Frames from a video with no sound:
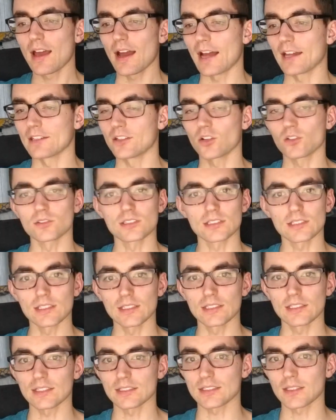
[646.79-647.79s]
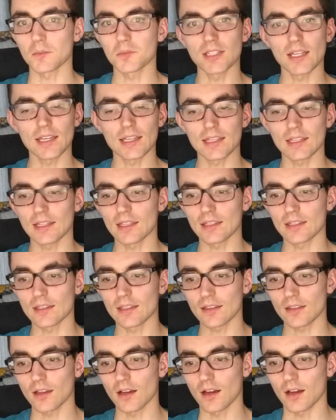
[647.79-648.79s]
I don't see TSM taking it
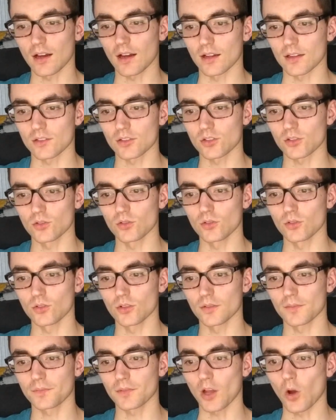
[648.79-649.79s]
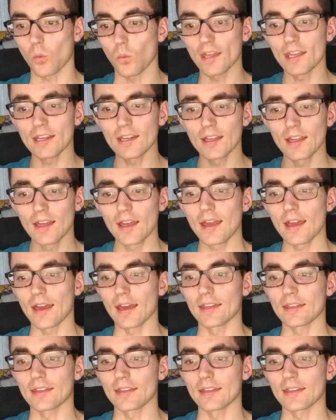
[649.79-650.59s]
to a win.